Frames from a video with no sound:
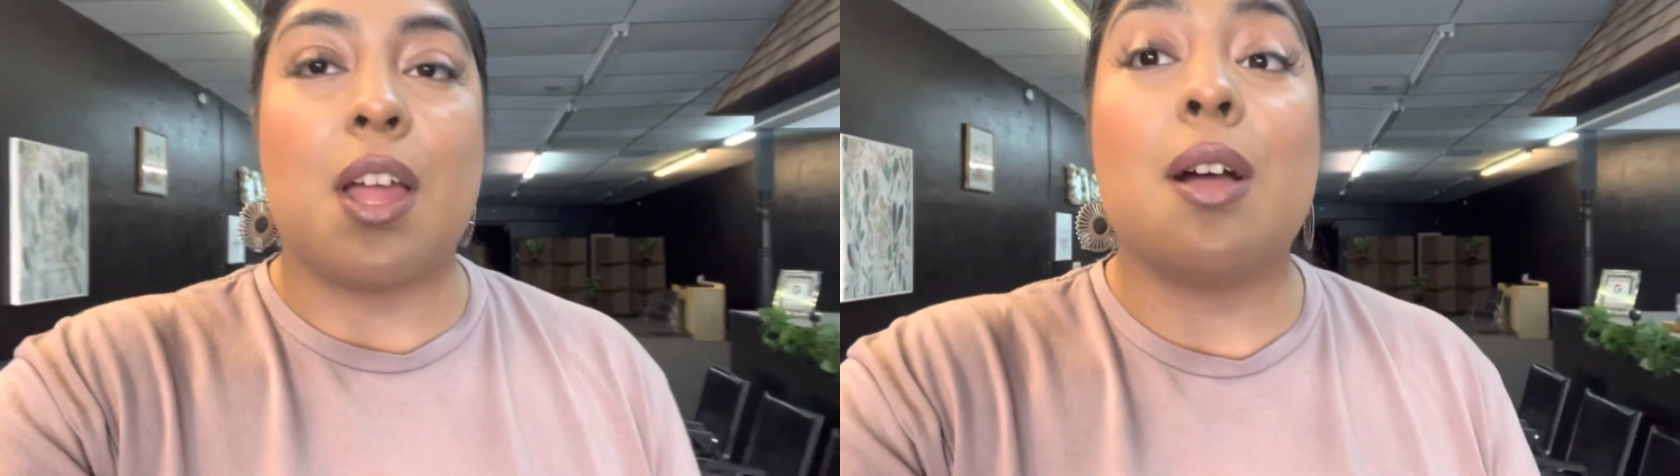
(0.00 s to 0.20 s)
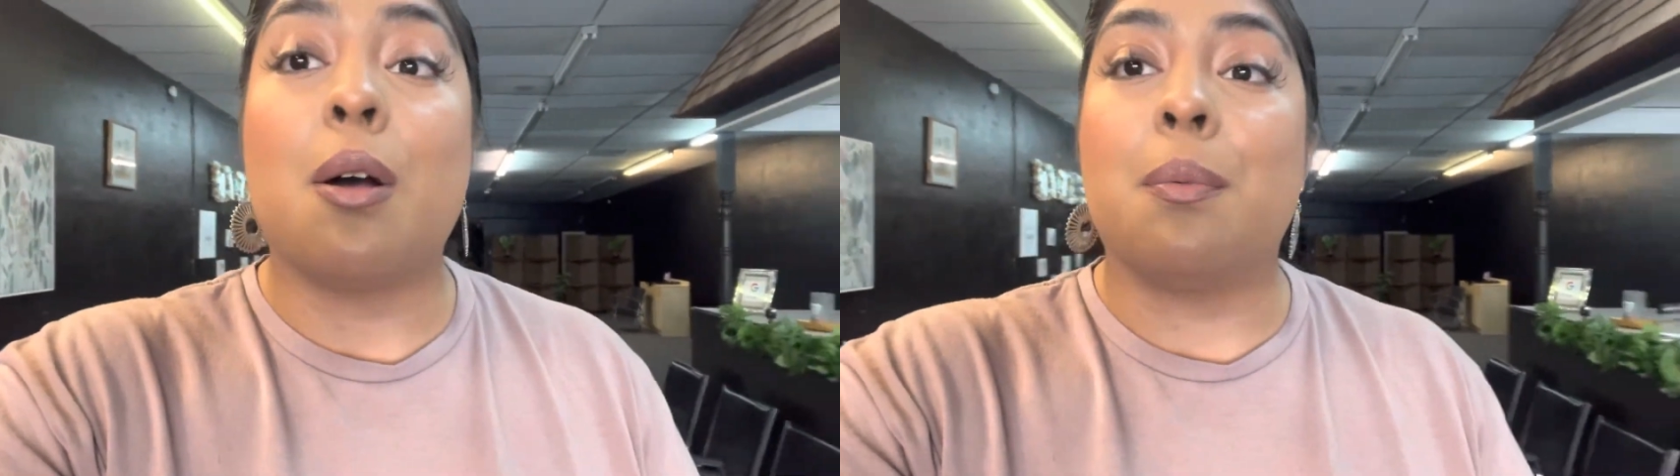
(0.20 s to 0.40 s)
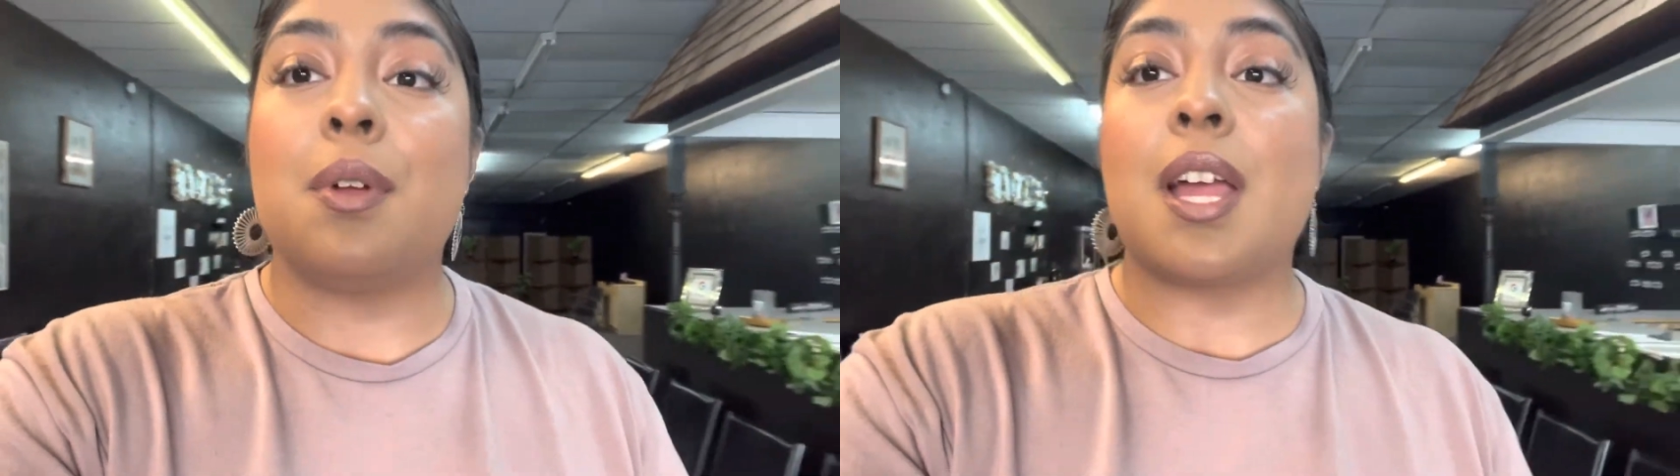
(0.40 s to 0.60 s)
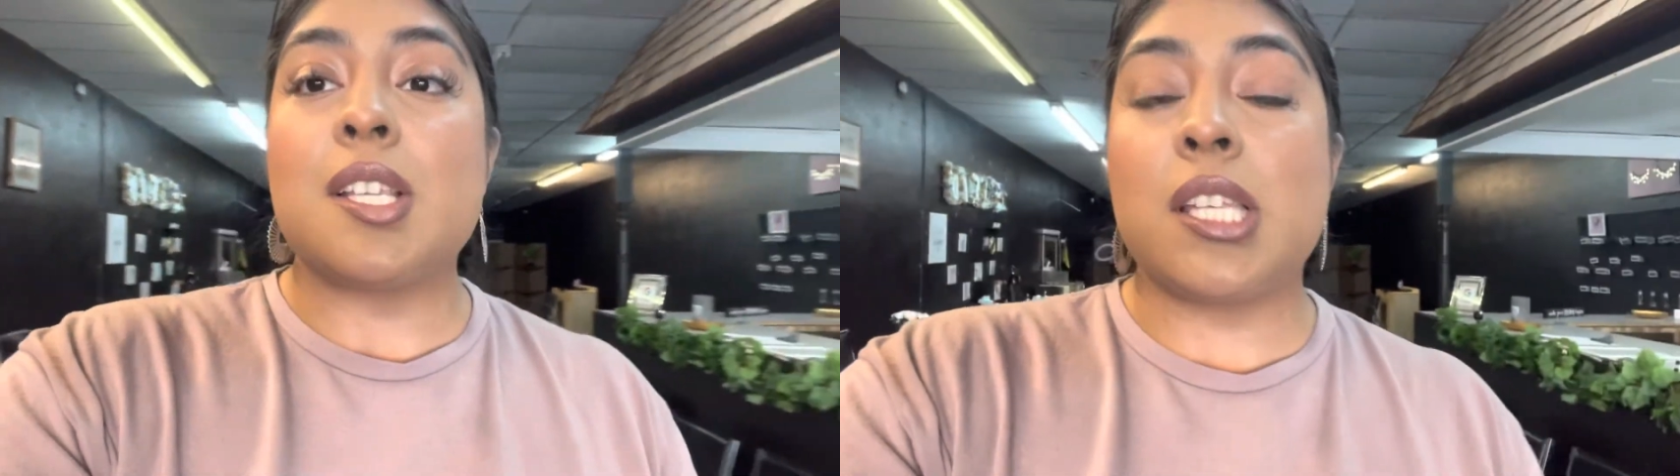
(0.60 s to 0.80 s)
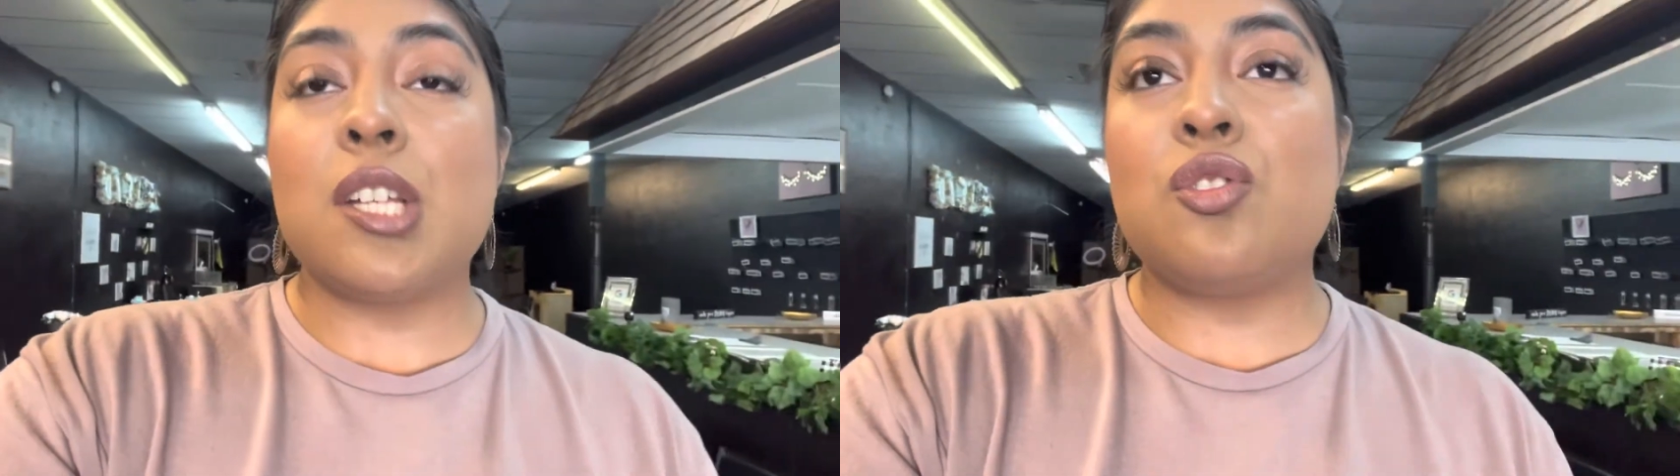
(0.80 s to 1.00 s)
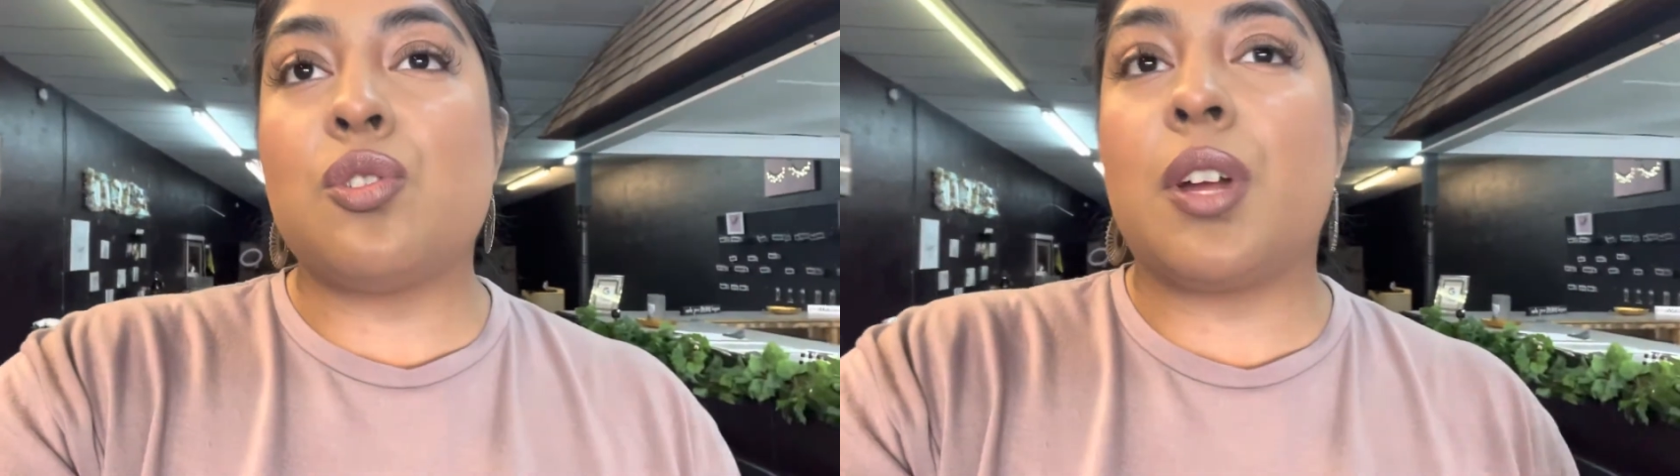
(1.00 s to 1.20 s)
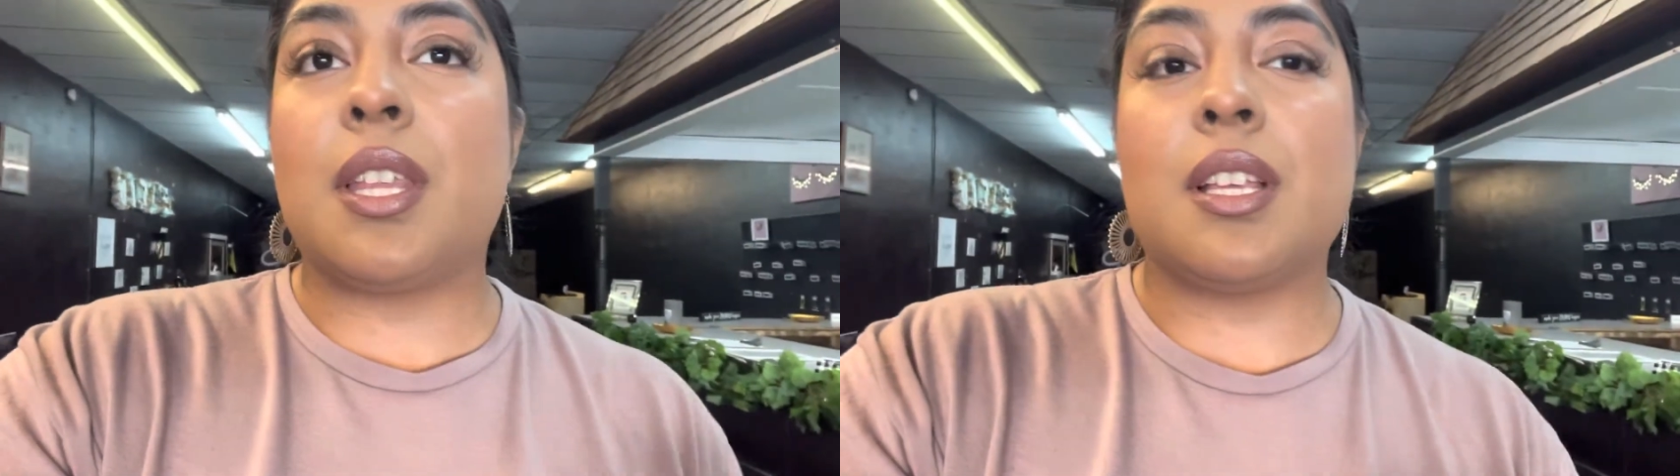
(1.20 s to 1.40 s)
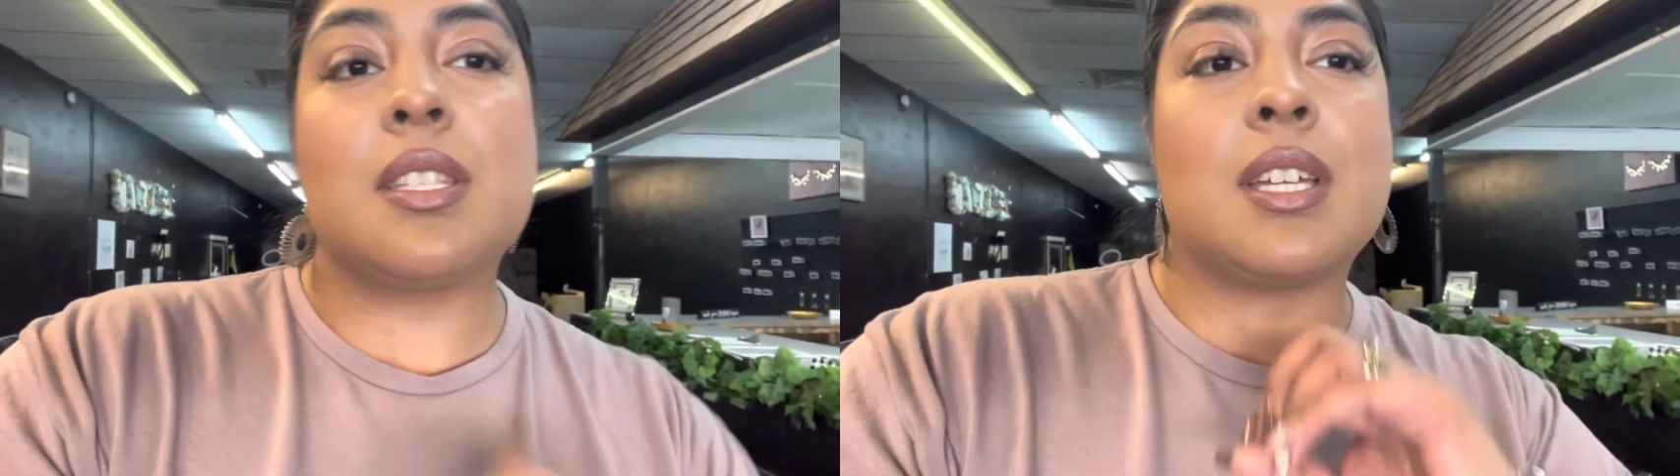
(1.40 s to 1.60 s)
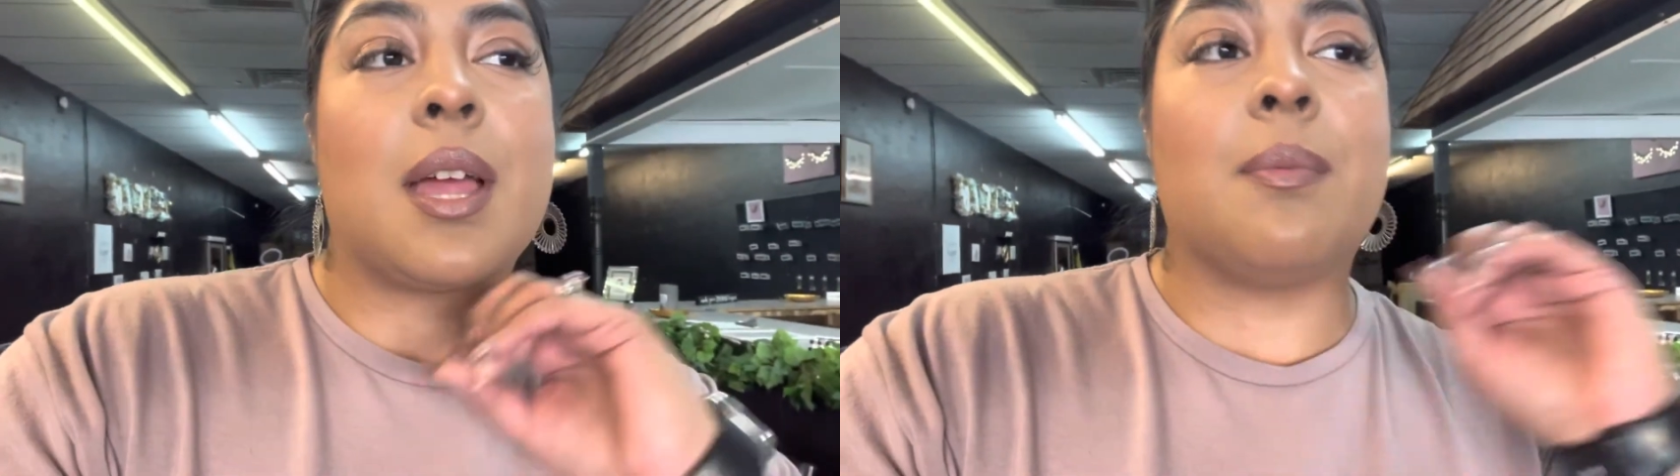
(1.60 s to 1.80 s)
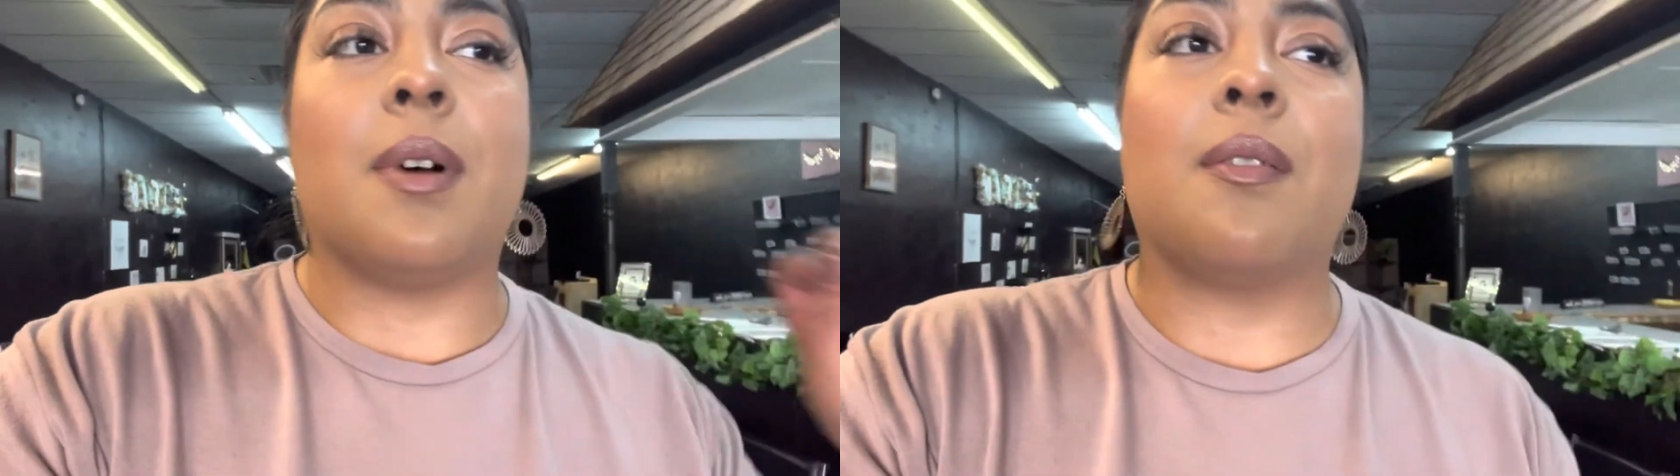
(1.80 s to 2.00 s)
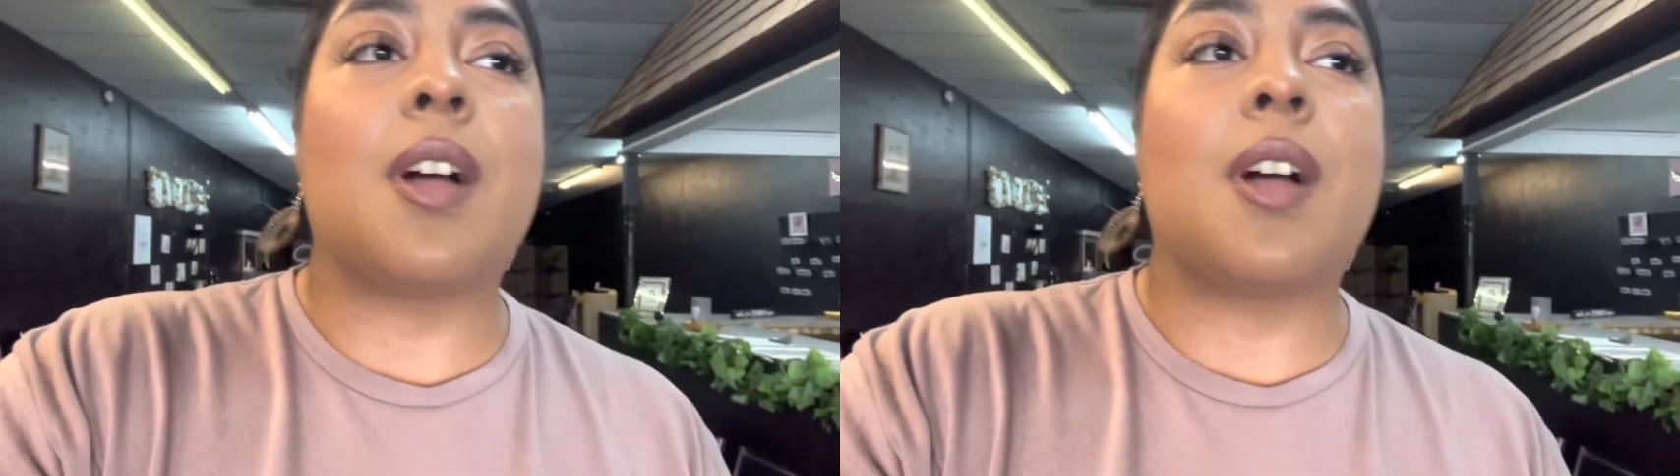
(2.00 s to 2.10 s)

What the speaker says: I hope you guys enjoy this type of